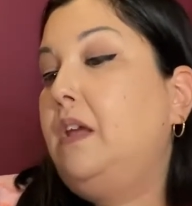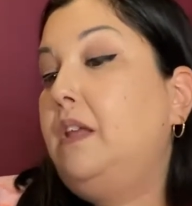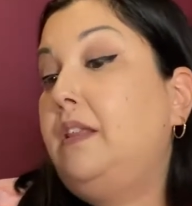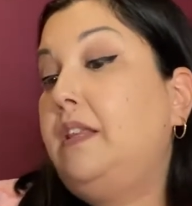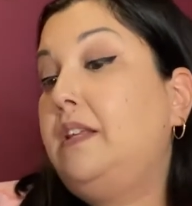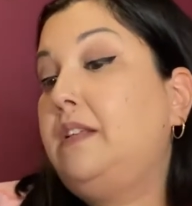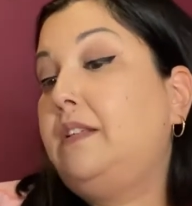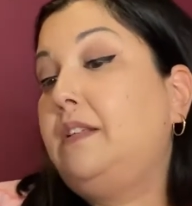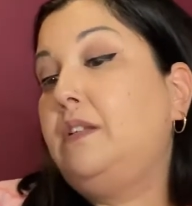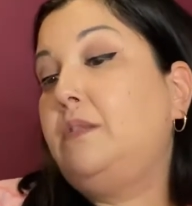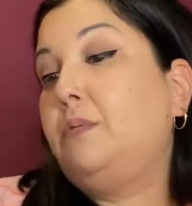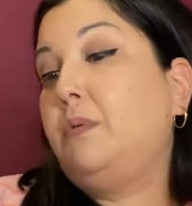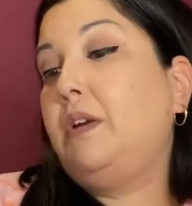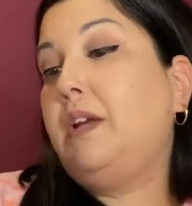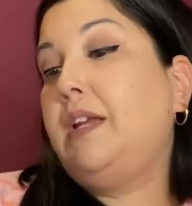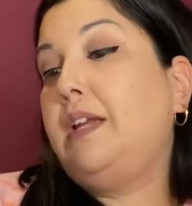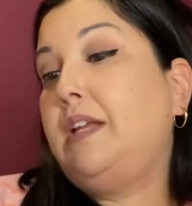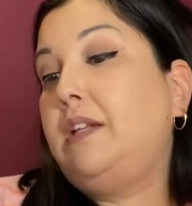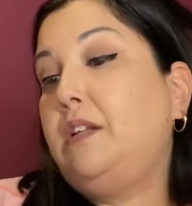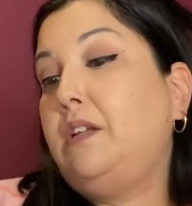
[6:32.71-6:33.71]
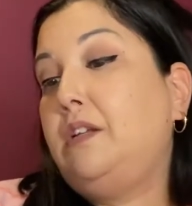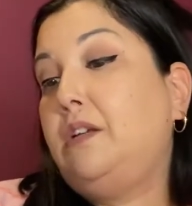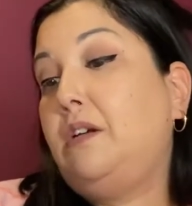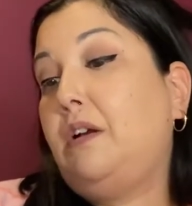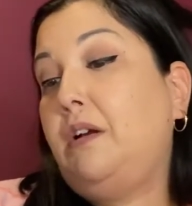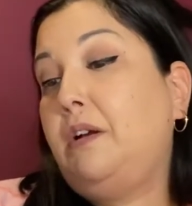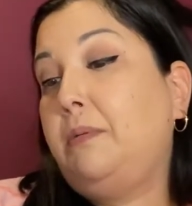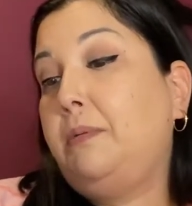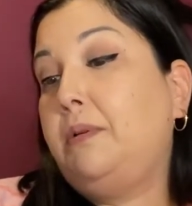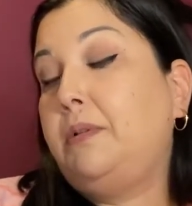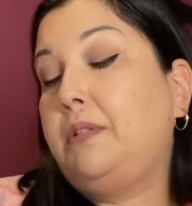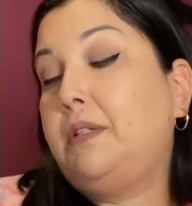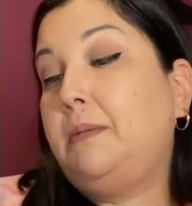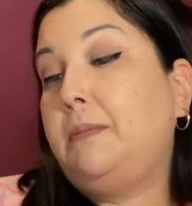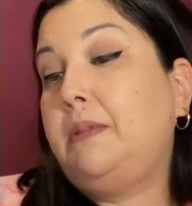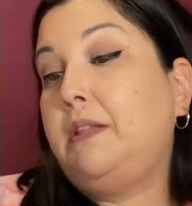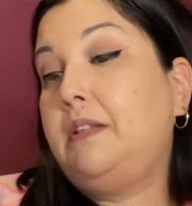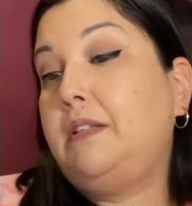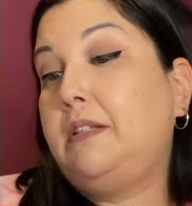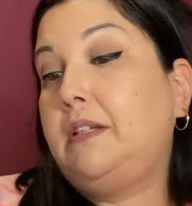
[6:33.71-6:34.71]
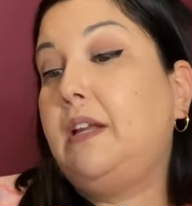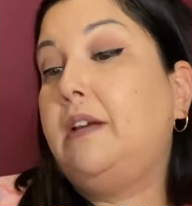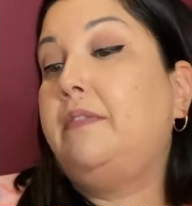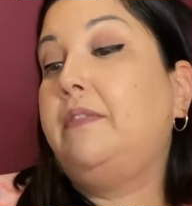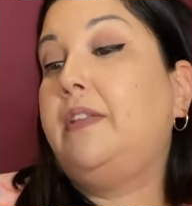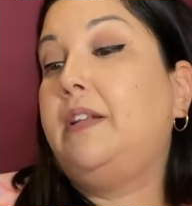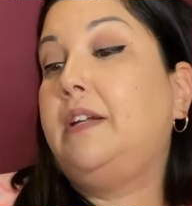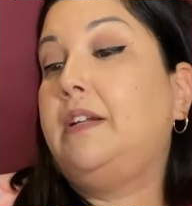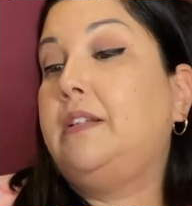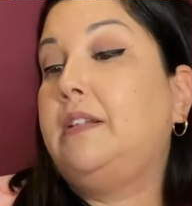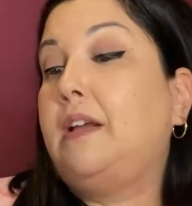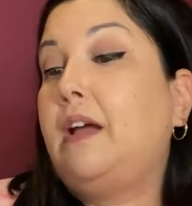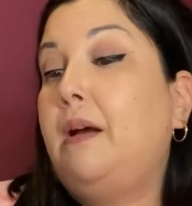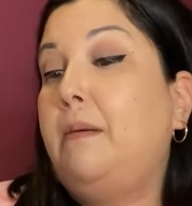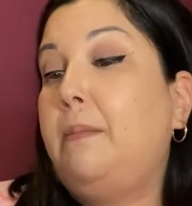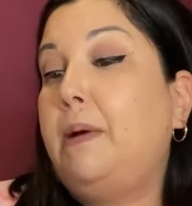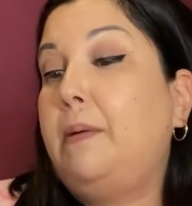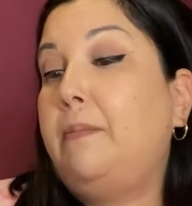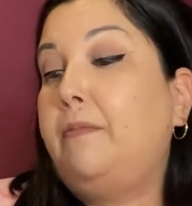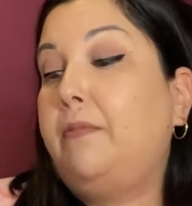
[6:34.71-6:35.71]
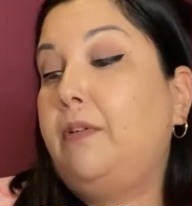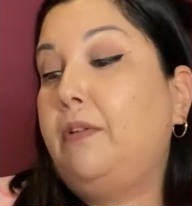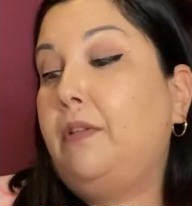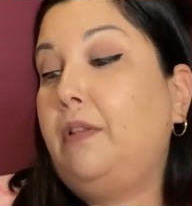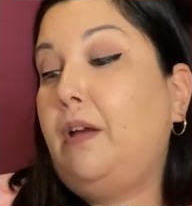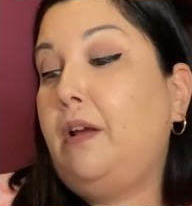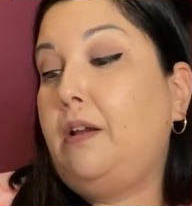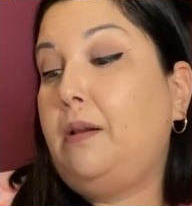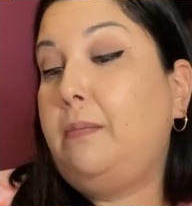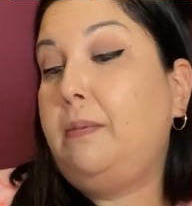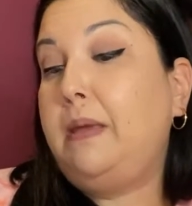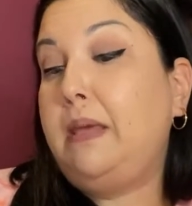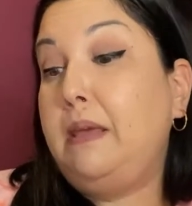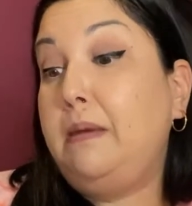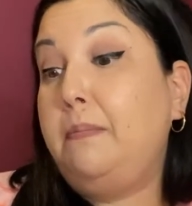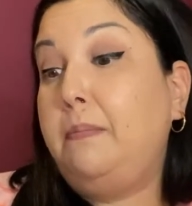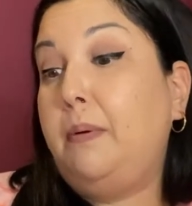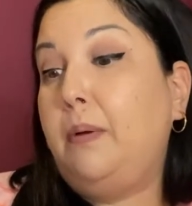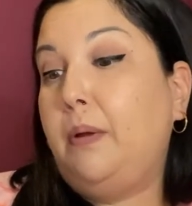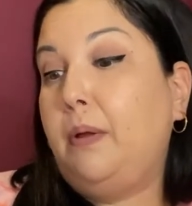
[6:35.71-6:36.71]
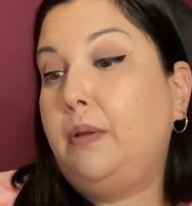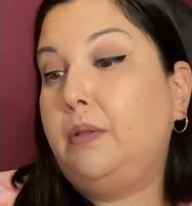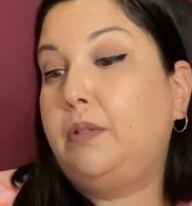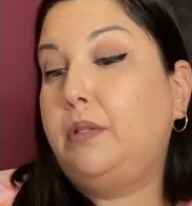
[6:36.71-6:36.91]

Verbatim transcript: this is where I get to talk about some of the stuff that has come up for a lot of people.